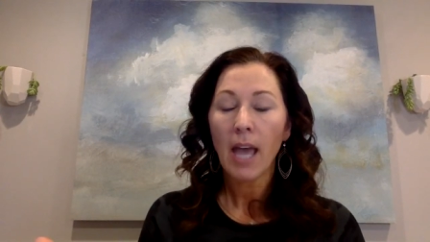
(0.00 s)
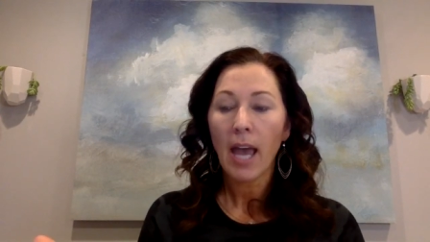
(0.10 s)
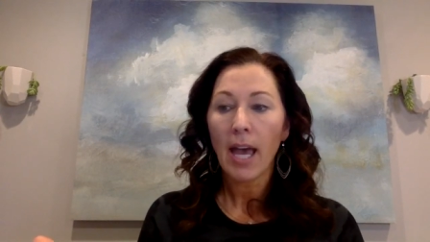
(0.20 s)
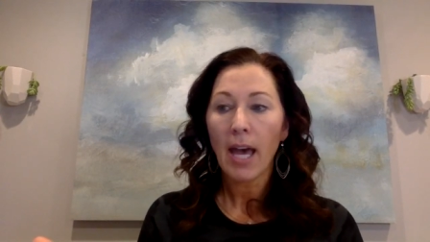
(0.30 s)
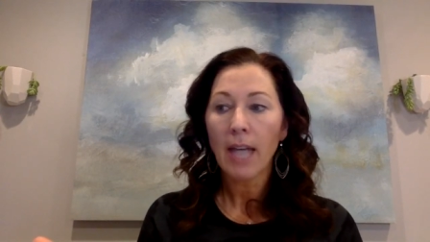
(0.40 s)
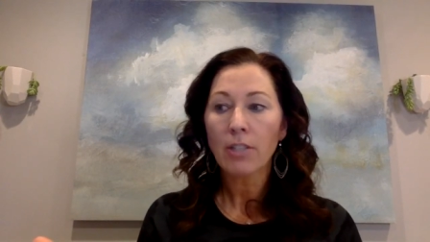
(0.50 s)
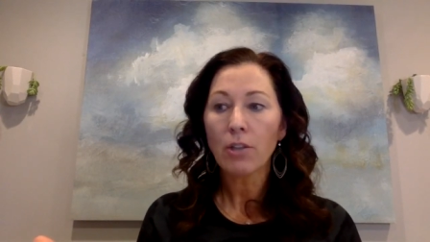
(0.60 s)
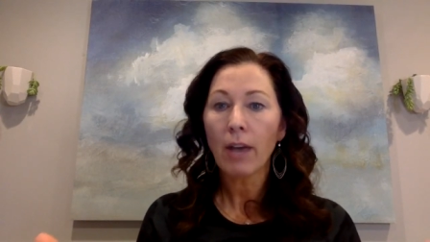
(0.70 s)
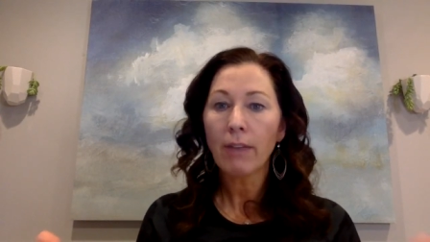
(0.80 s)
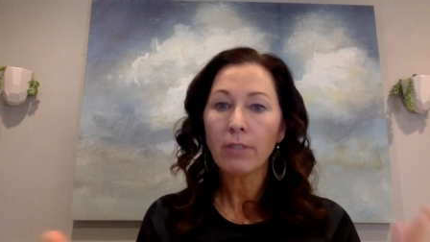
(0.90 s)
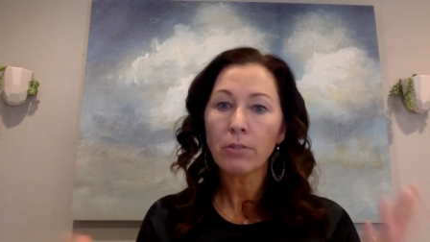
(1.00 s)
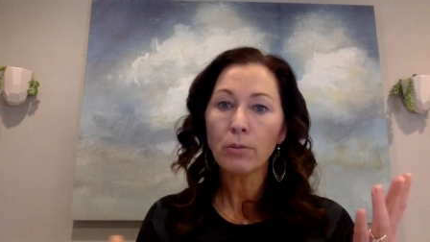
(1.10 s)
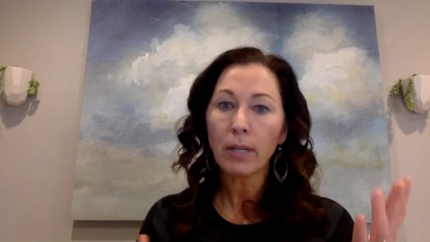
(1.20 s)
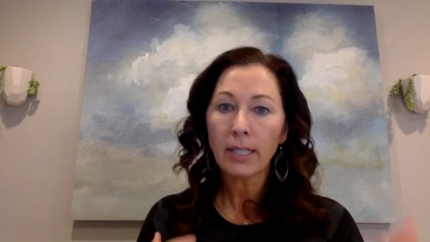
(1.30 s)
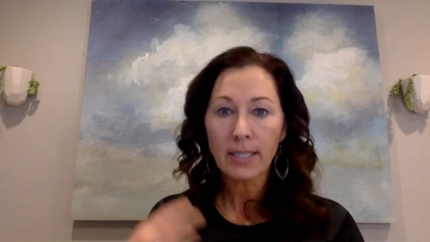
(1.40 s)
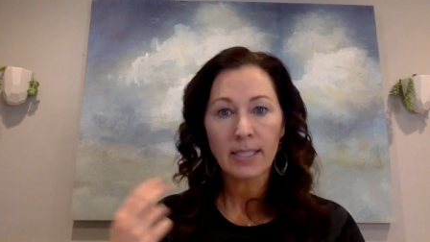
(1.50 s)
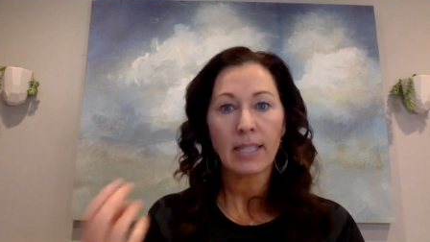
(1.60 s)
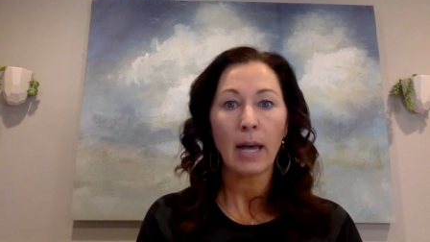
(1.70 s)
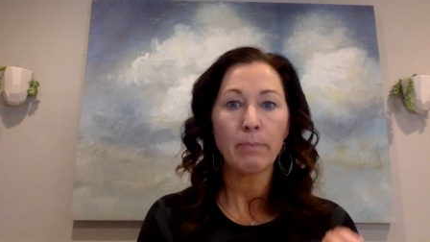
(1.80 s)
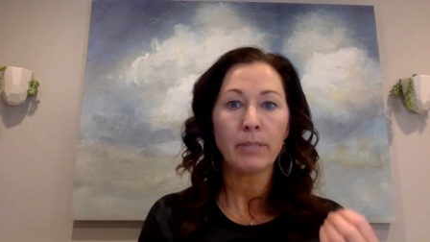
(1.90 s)
and you have to
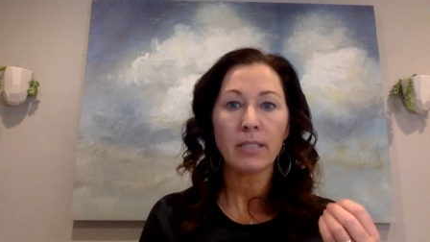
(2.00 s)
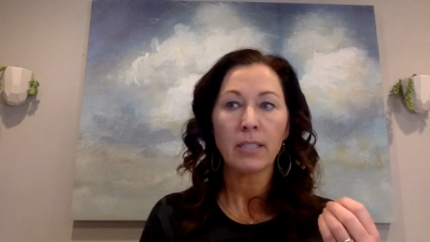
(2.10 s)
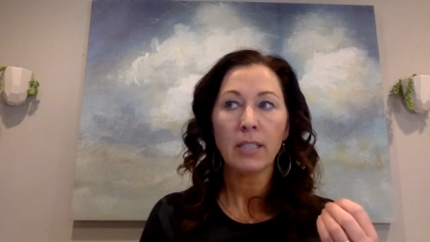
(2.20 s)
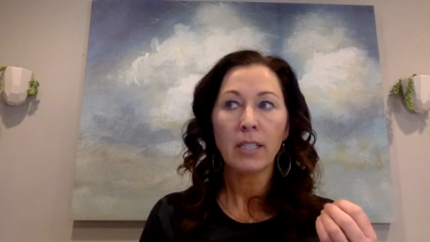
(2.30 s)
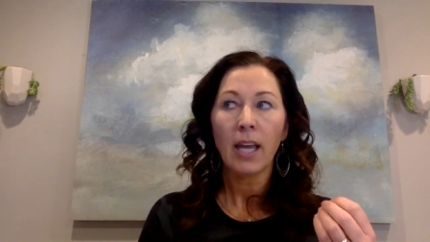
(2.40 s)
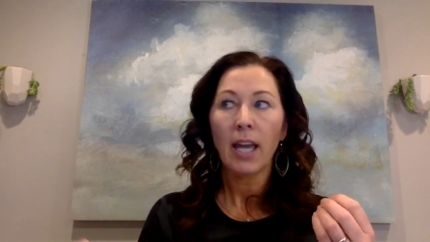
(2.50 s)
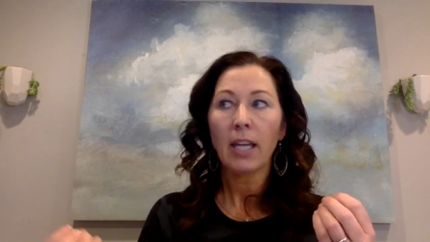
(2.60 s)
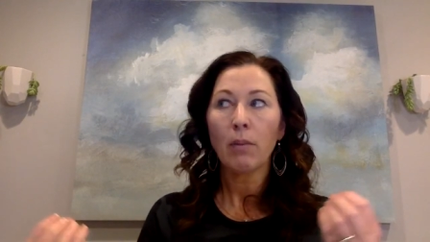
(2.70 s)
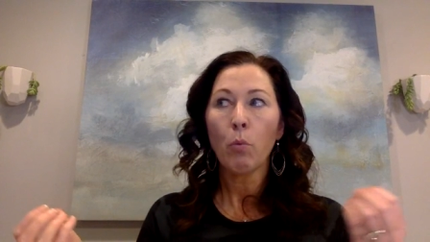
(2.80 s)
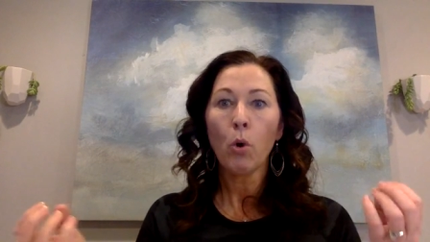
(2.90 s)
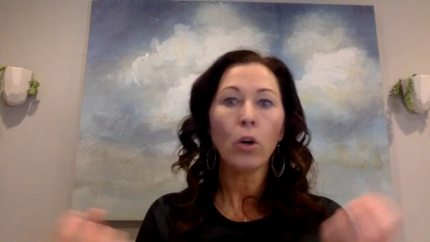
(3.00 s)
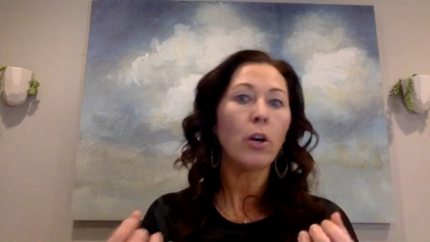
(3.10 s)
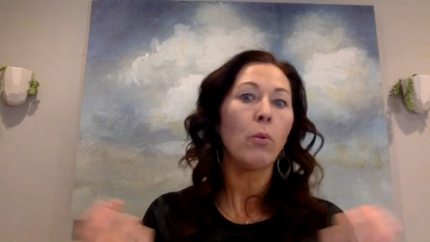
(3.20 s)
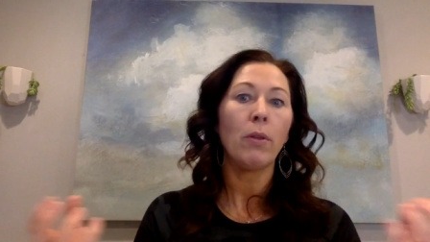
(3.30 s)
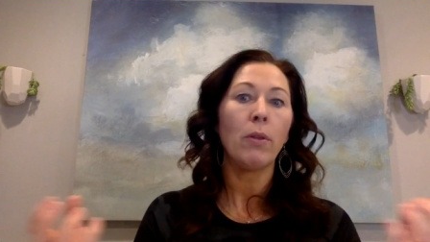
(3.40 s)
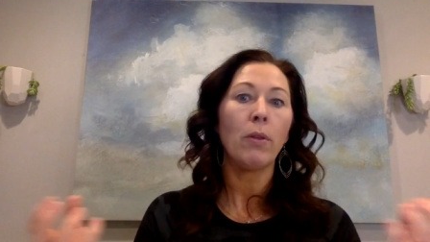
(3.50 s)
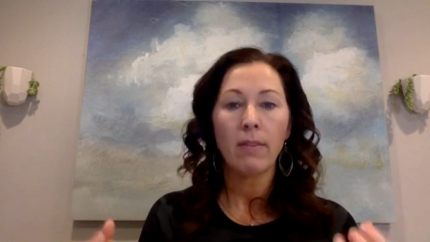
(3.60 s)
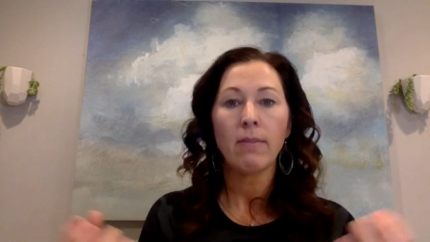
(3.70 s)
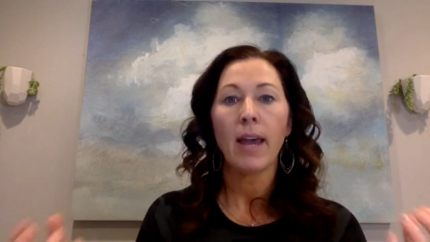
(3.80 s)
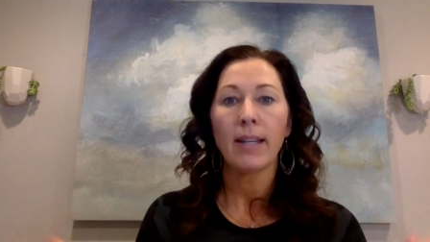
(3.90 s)
accept and work
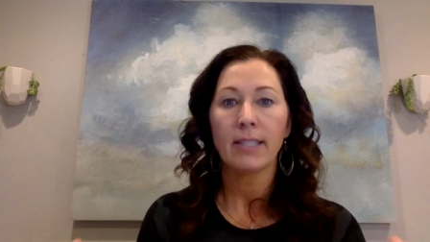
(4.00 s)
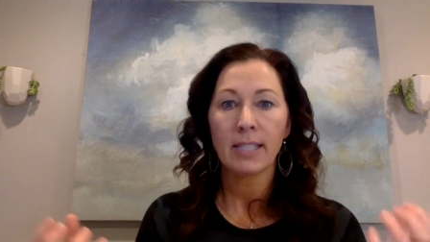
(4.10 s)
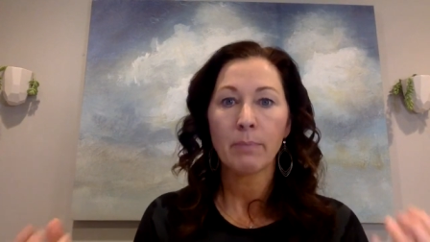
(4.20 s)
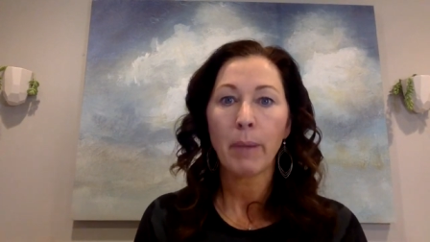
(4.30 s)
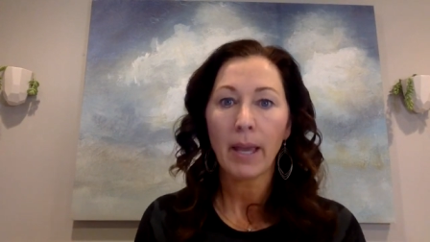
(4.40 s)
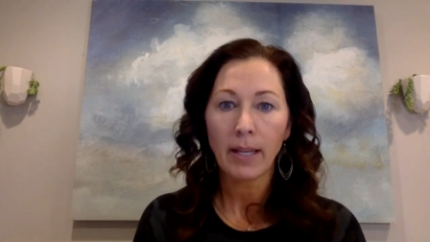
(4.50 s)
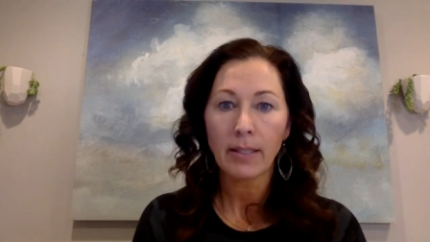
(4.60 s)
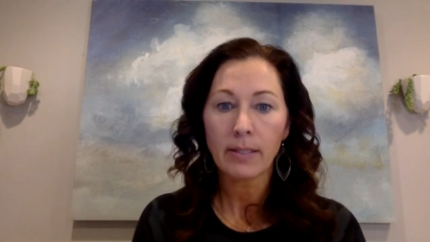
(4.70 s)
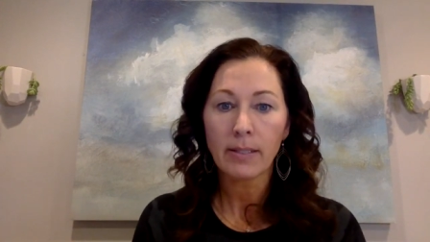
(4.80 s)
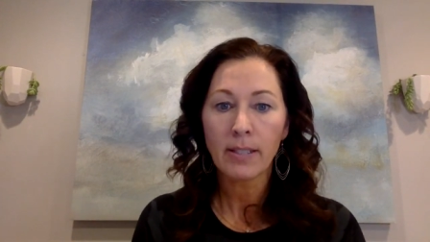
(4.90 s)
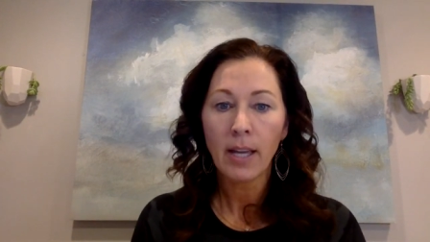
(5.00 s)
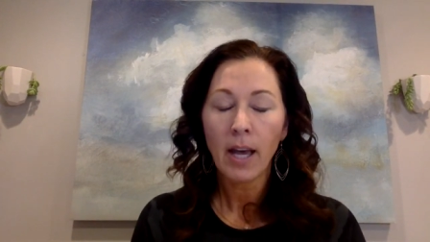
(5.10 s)
within that space.